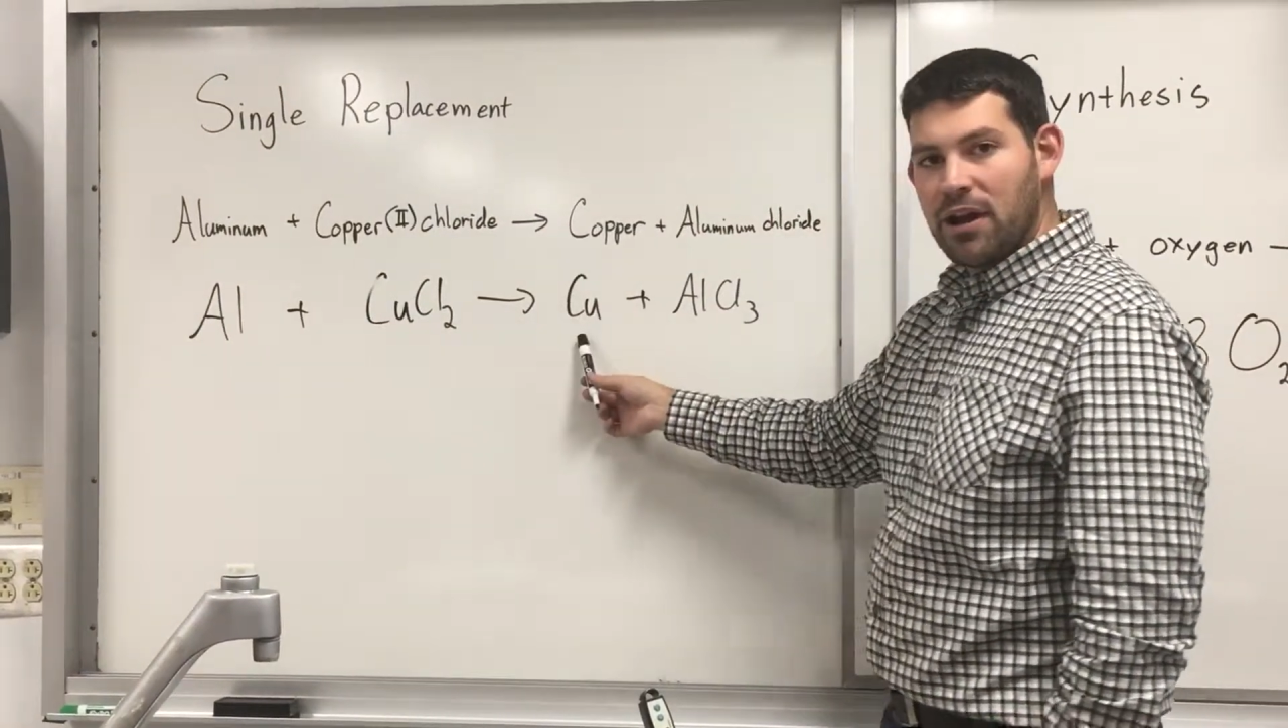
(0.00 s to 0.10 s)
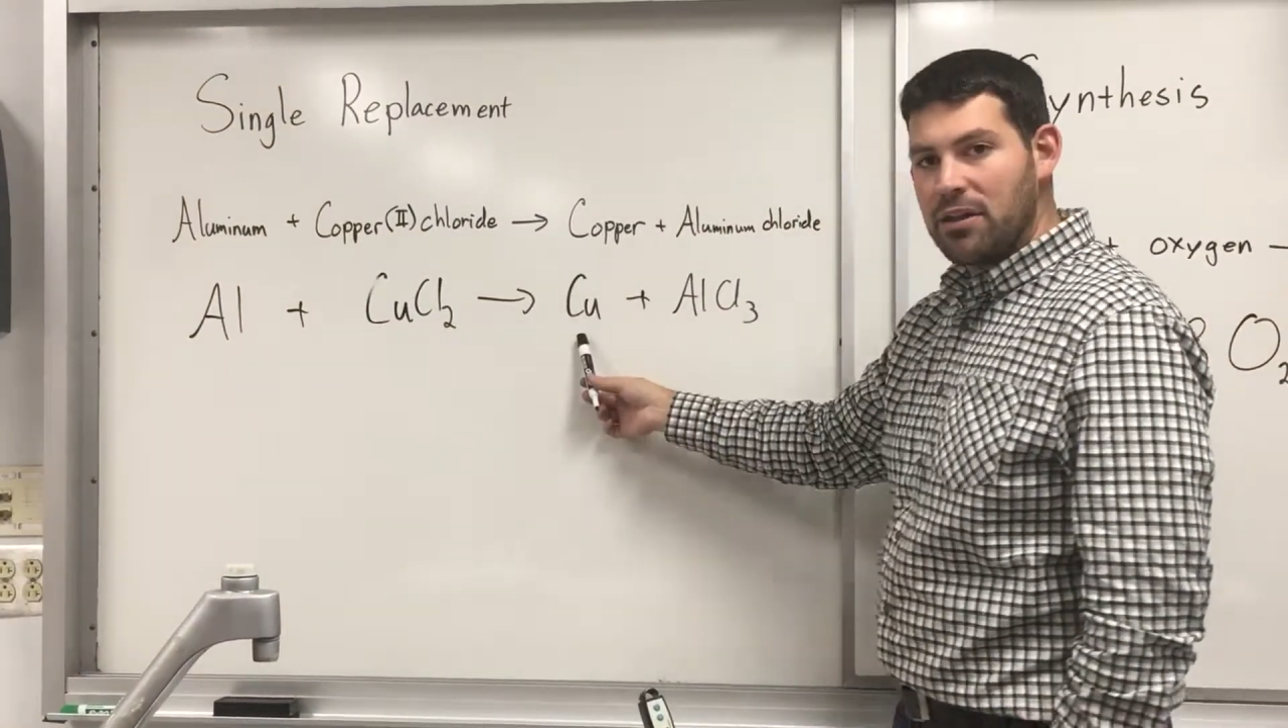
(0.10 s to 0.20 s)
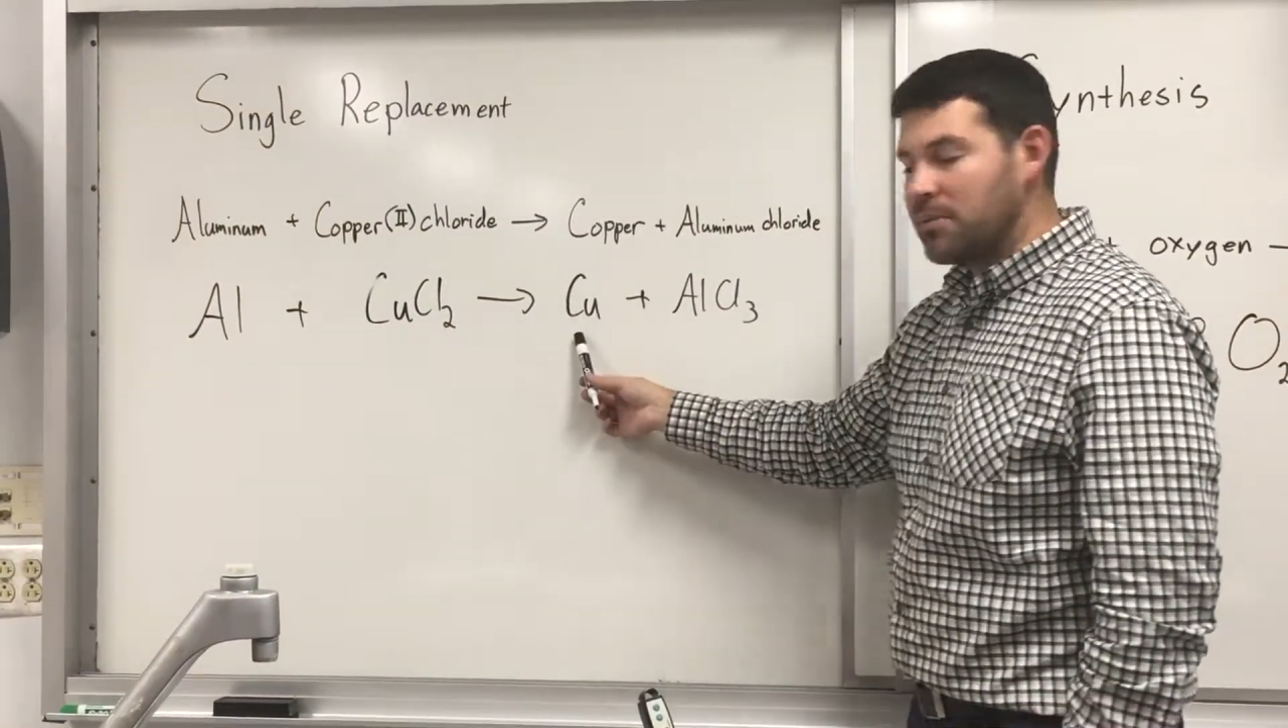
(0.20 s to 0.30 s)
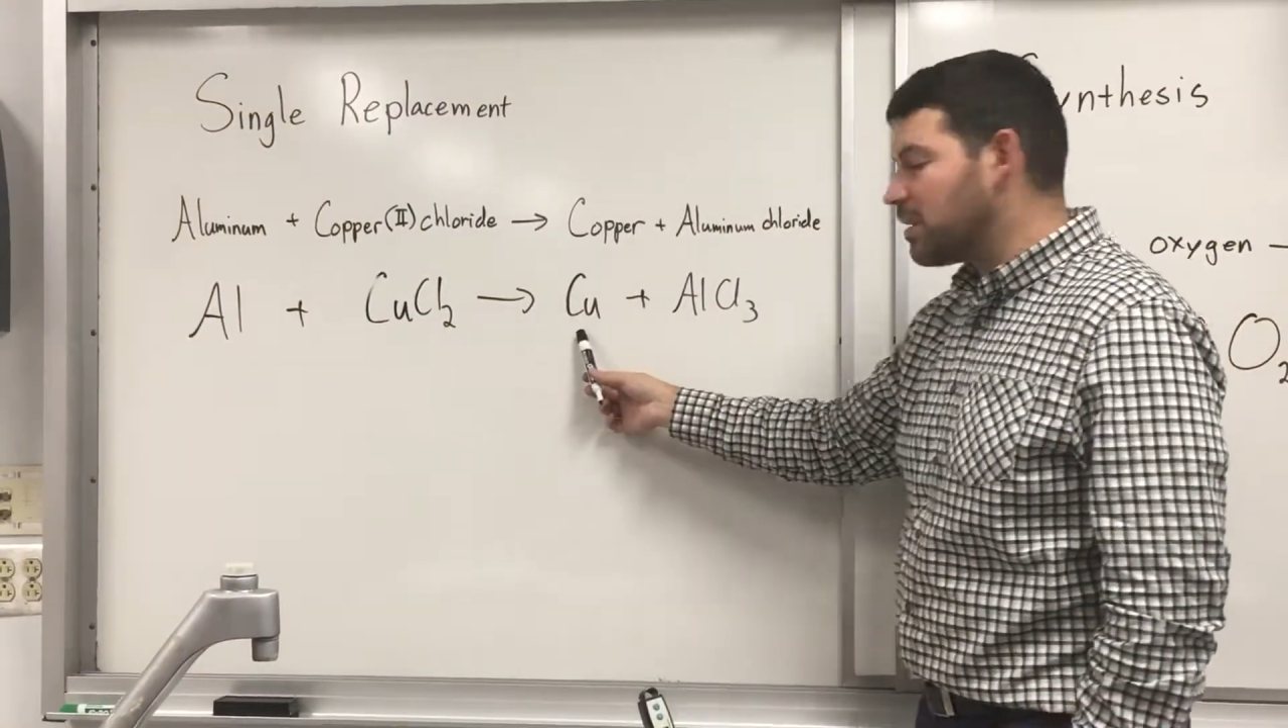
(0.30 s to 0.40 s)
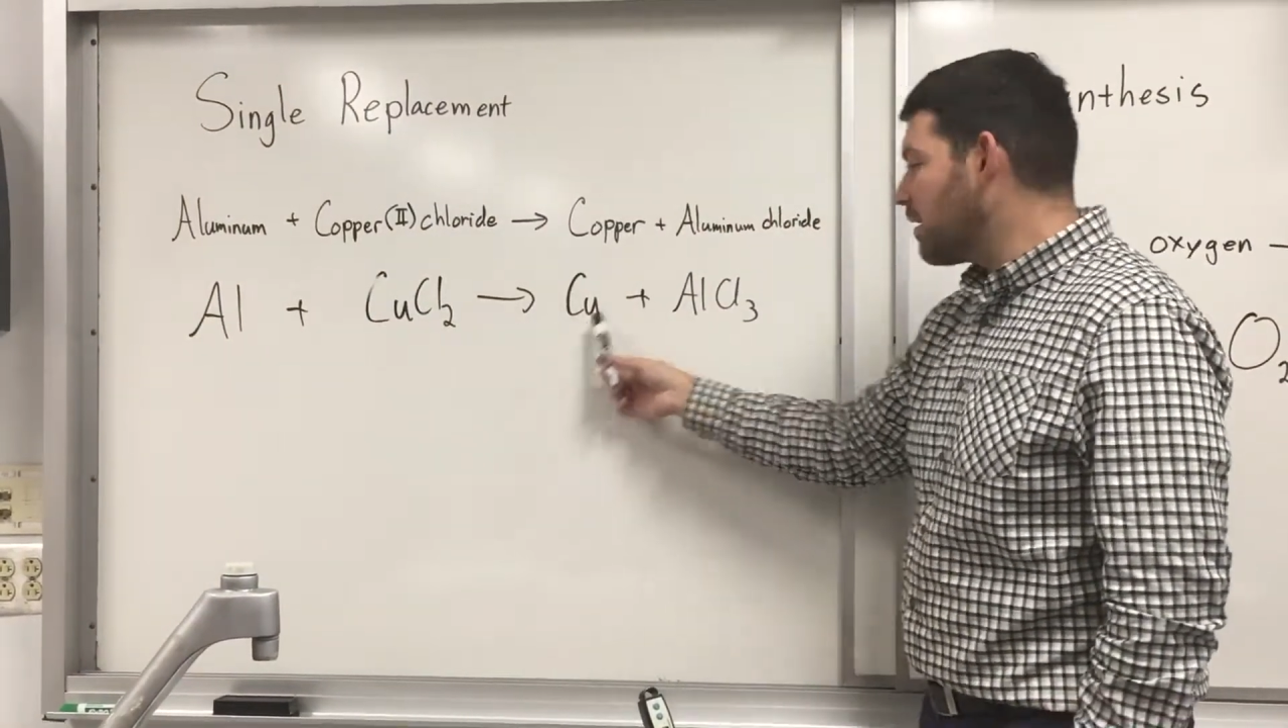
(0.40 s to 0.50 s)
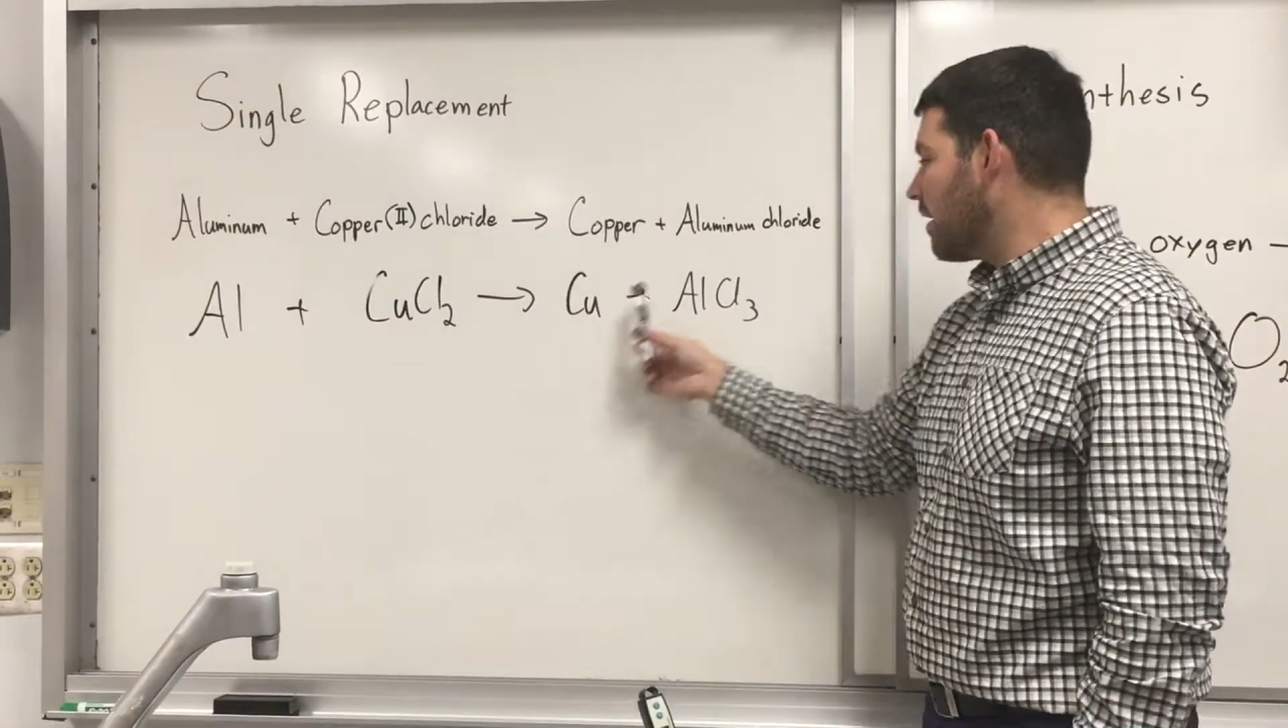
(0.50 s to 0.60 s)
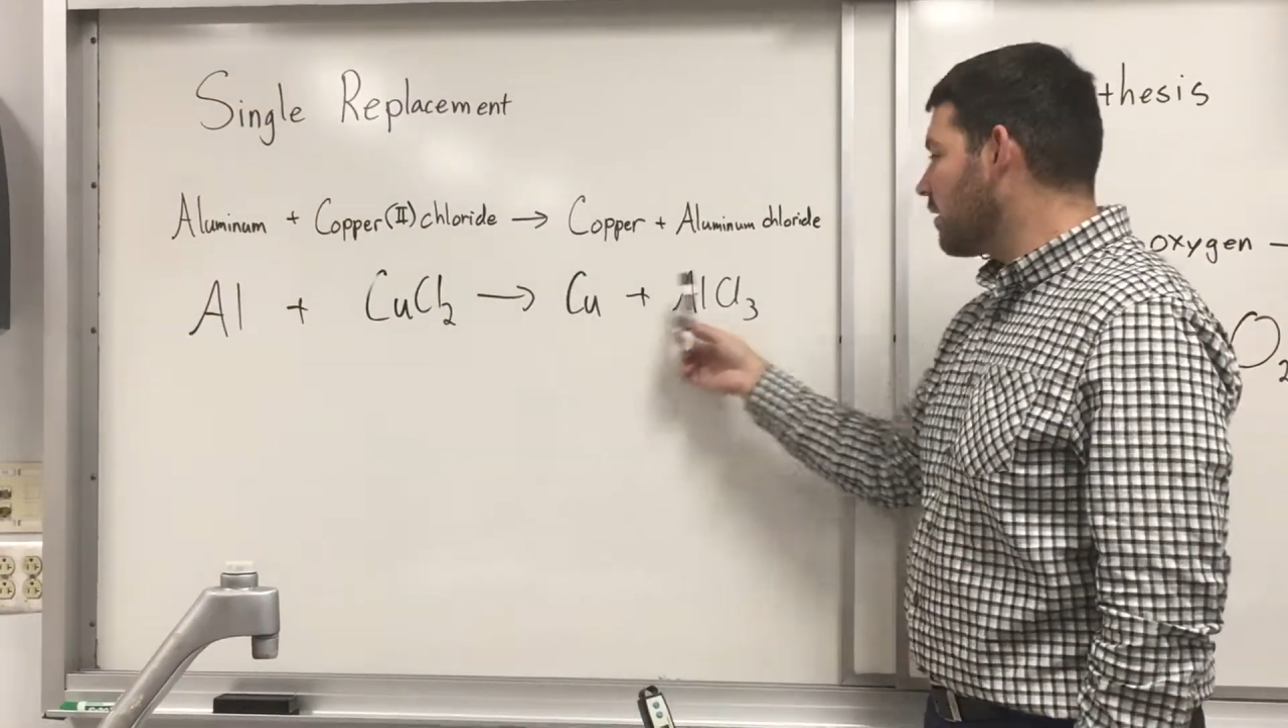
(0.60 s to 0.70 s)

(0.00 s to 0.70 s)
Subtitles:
element and